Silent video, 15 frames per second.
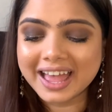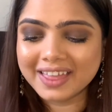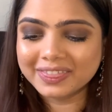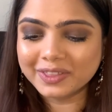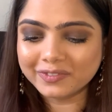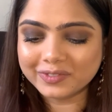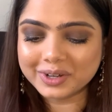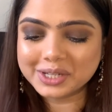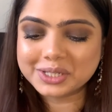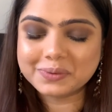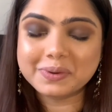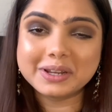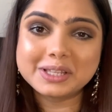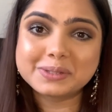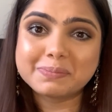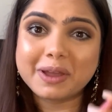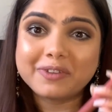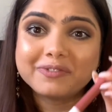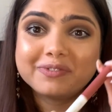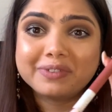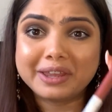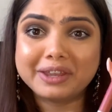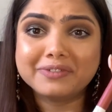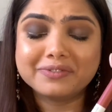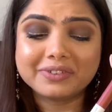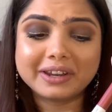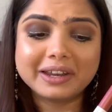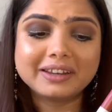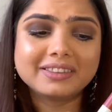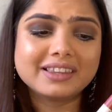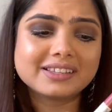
The first one is my favorite.